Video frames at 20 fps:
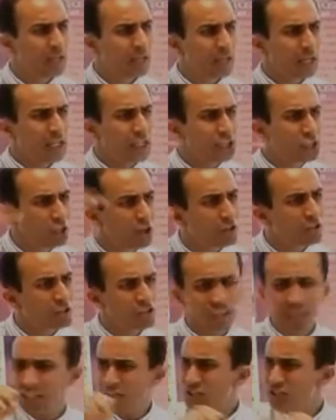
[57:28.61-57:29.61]
He took
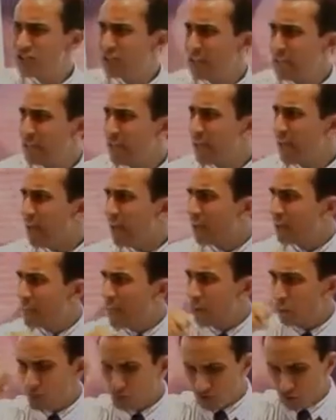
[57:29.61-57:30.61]
sin and sin.
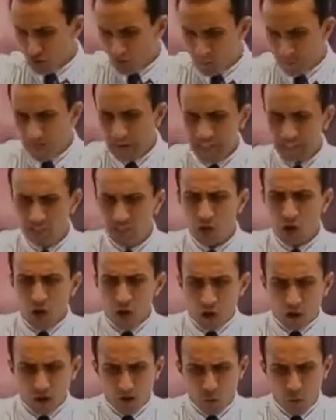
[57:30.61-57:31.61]
That was a reminder
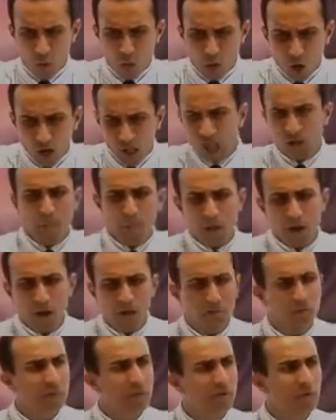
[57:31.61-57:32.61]
on
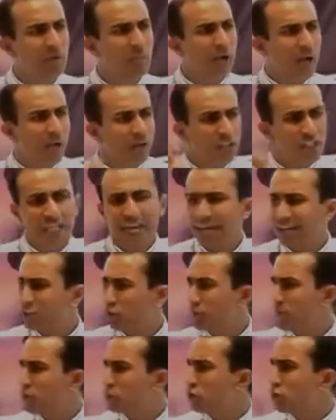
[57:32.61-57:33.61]
upon Miriam. She had to
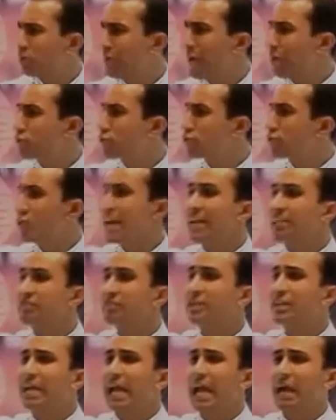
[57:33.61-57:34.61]
be thrown outside
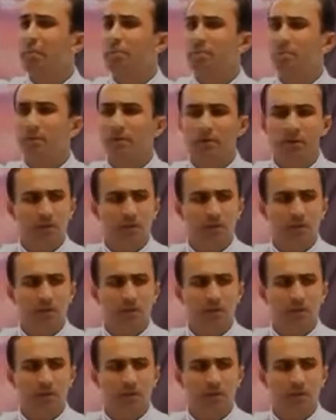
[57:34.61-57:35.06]
the camp.